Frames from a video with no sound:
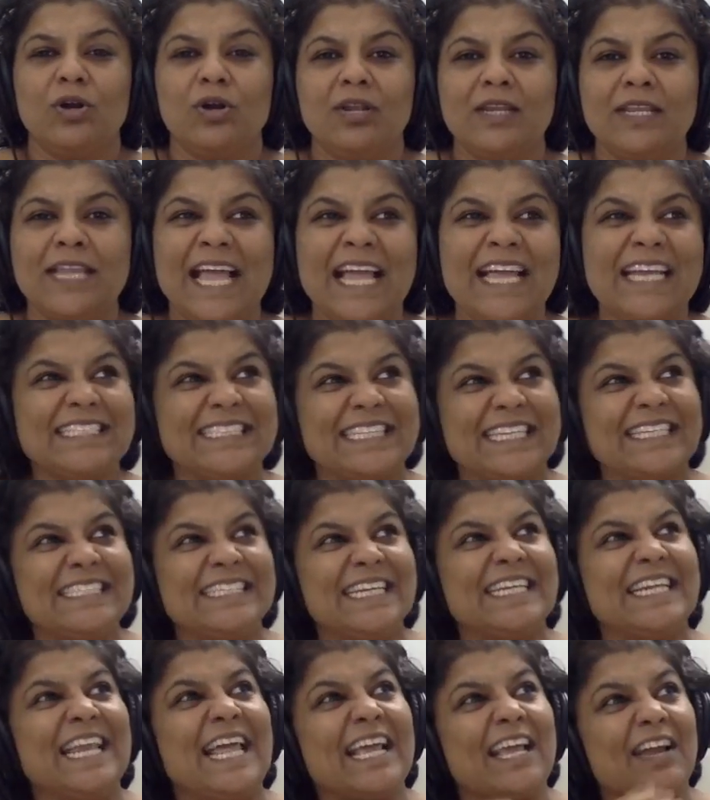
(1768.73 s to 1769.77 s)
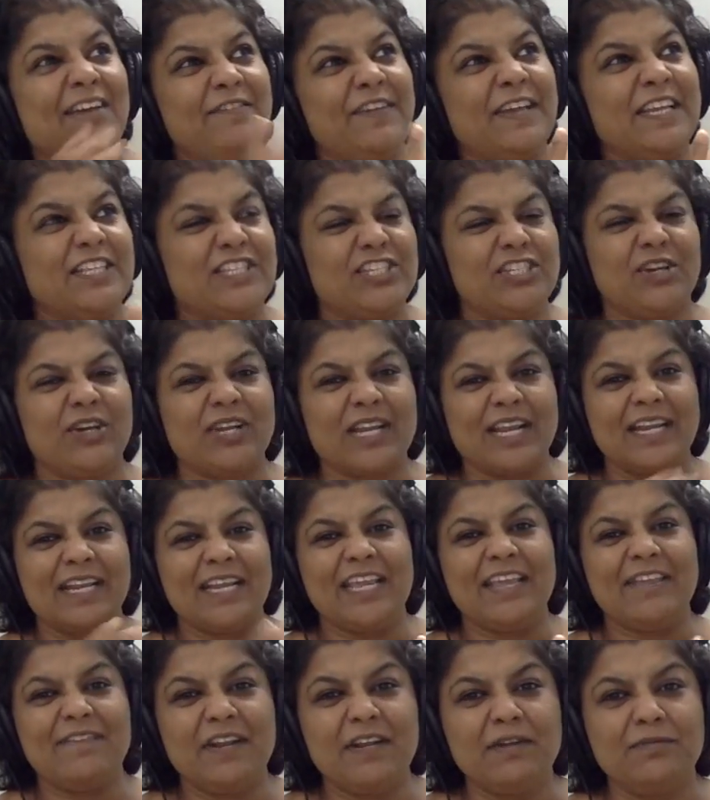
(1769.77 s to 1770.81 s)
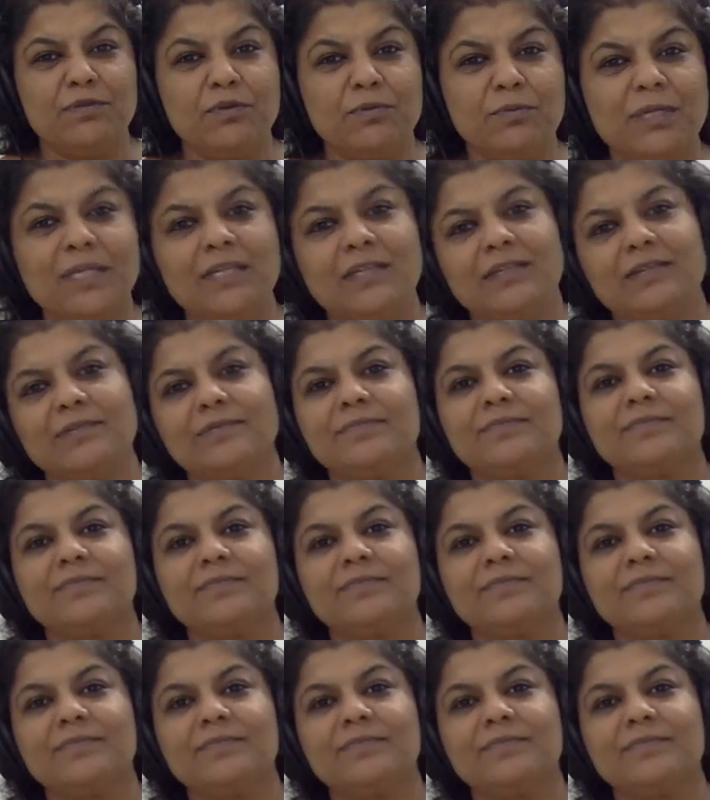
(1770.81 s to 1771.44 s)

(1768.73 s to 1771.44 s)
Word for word: like treated like a witch or an evil woman,